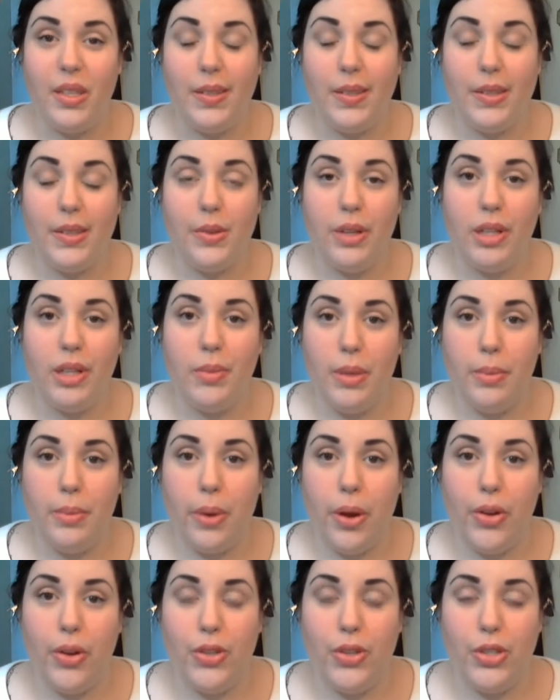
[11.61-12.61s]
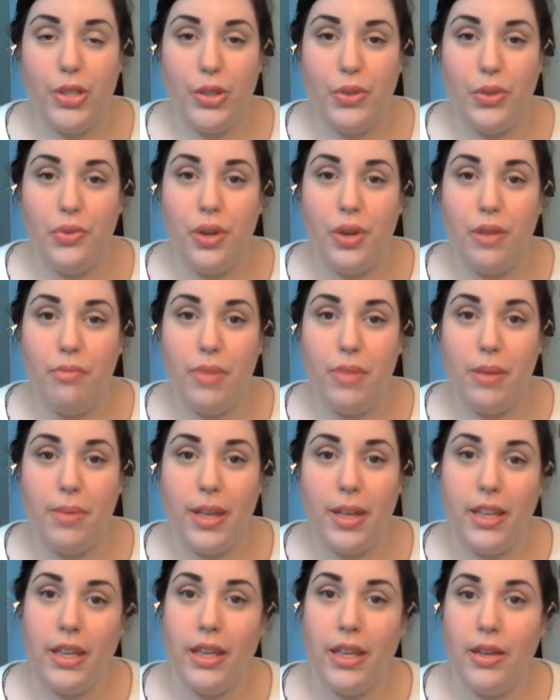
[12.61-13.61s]
This is going to be part 2 of my
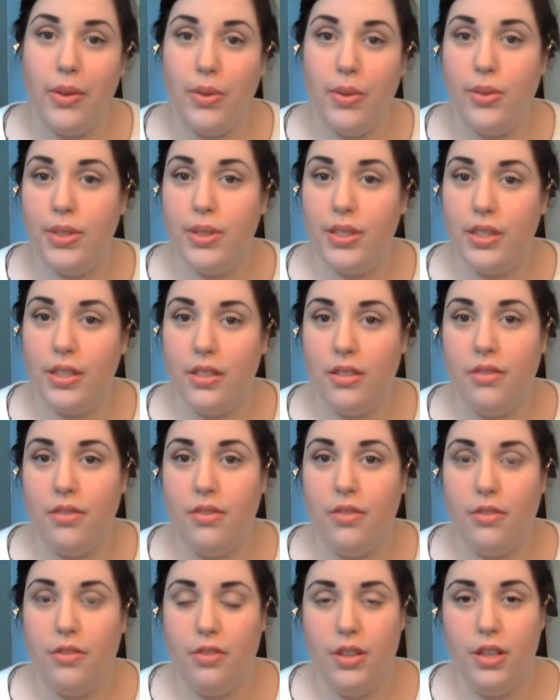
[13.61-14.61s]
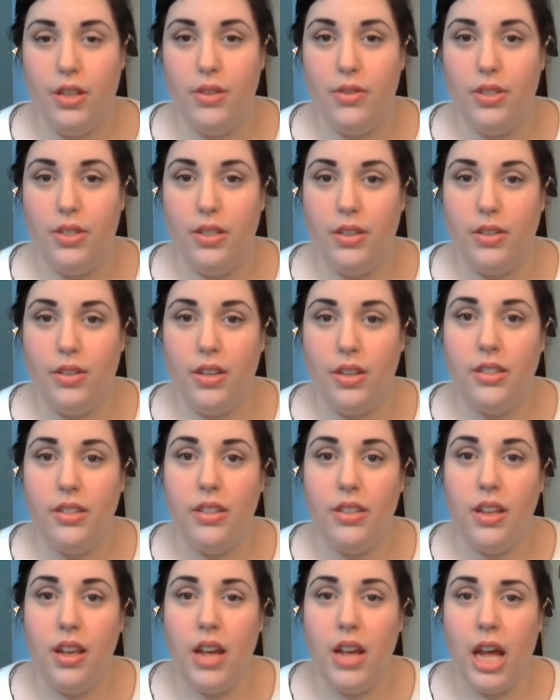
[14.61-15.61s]
Peggy Olson video series.
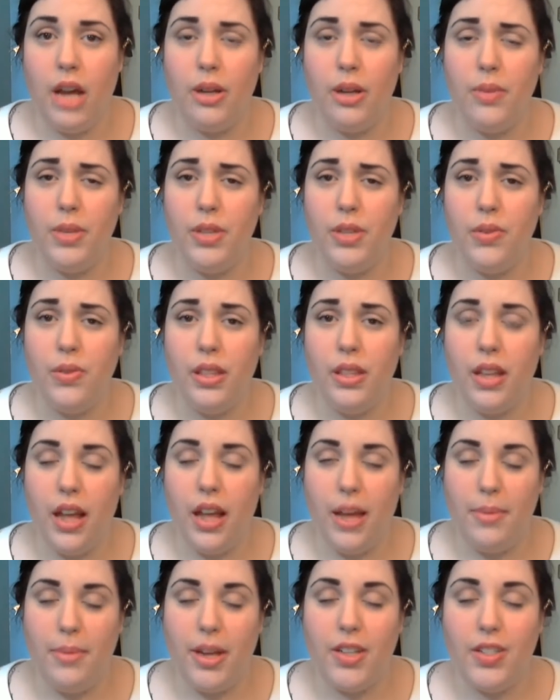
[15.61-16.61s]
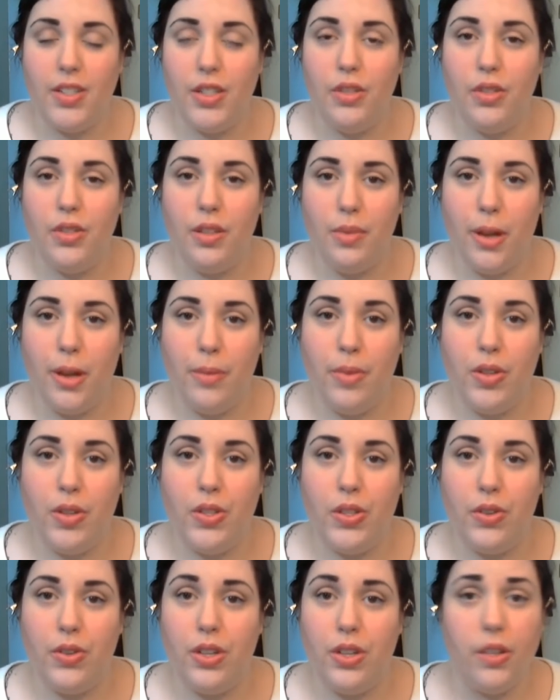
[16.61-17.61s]
I'm actually doing an
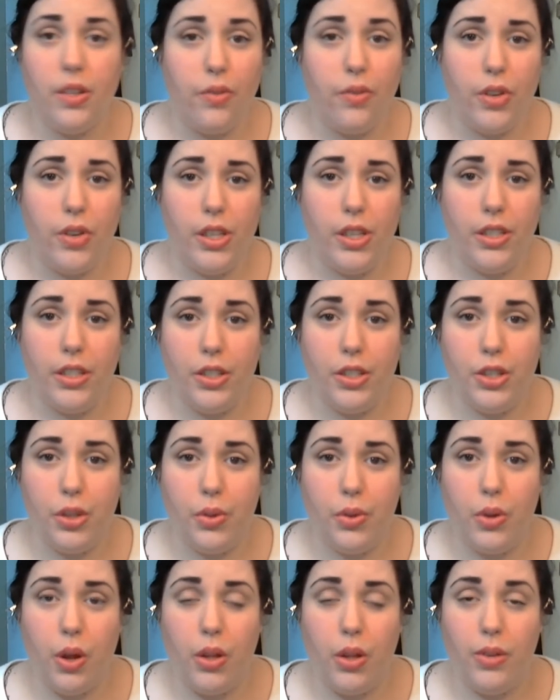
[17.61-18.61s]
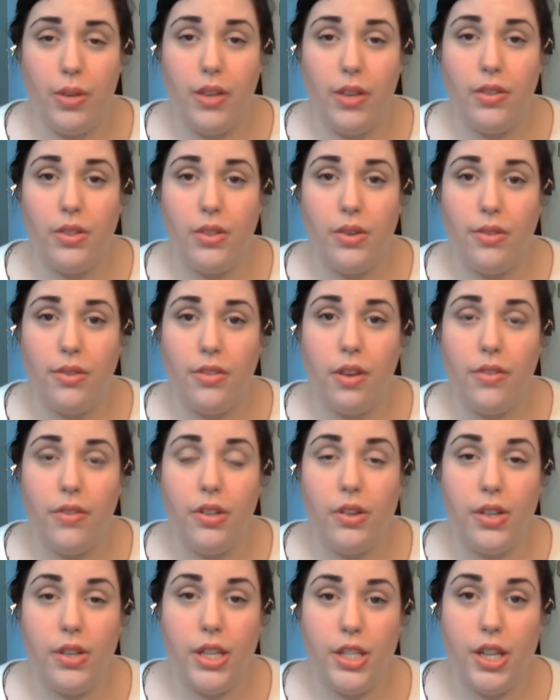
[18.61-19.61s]
admin series. I've already done Joan Holloway, so if you haven't
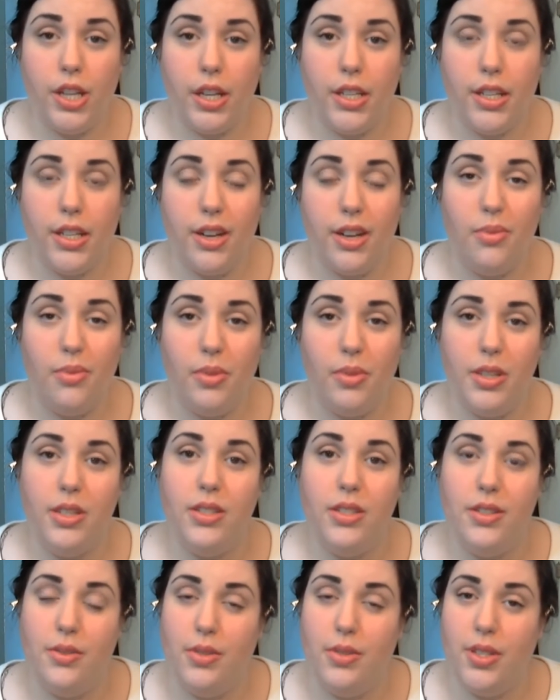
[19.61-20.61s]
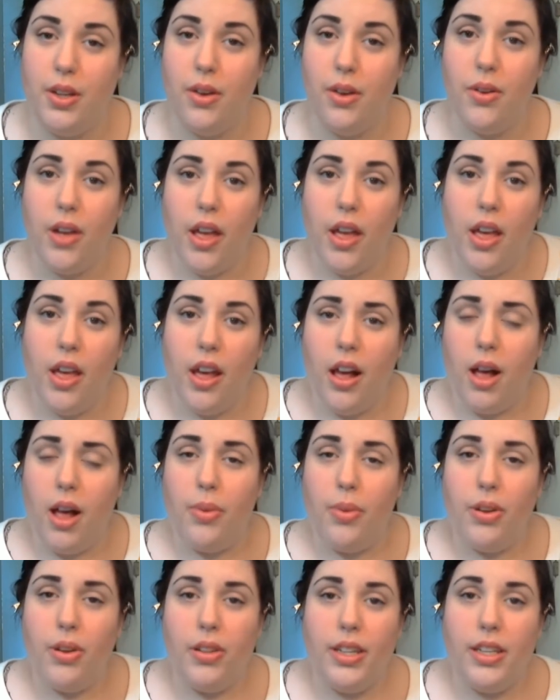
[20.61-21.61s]
already checked it out, please do so. I'll
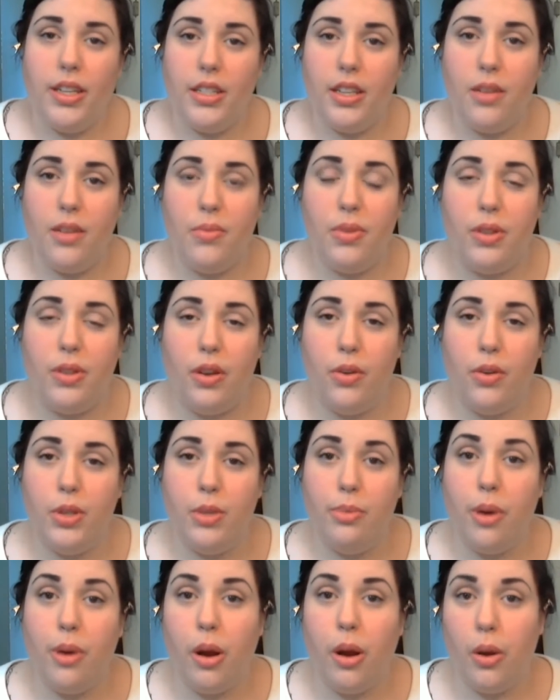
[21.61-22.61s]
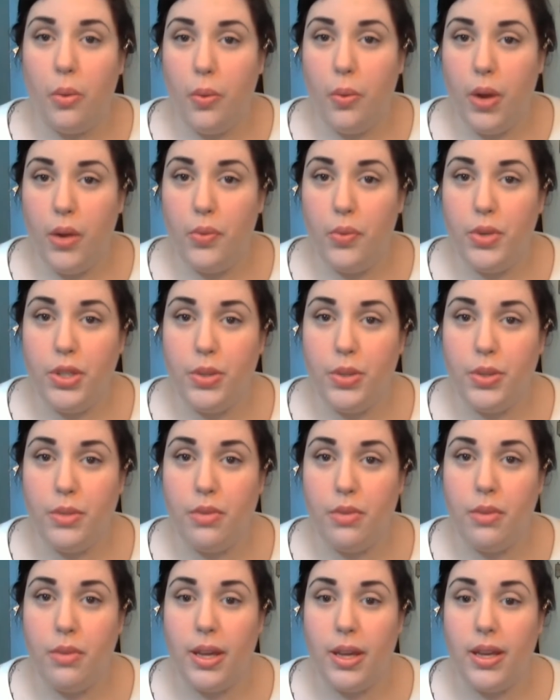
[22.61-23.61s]
put a link down below to part 1, which is
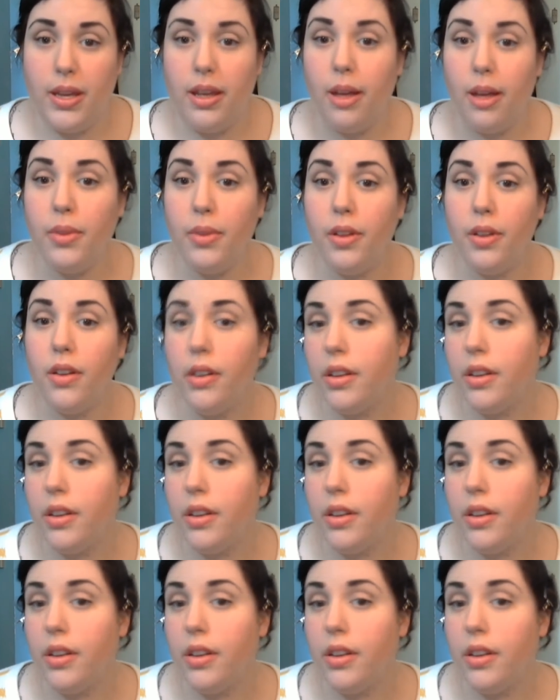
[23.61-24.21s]
my makeup look.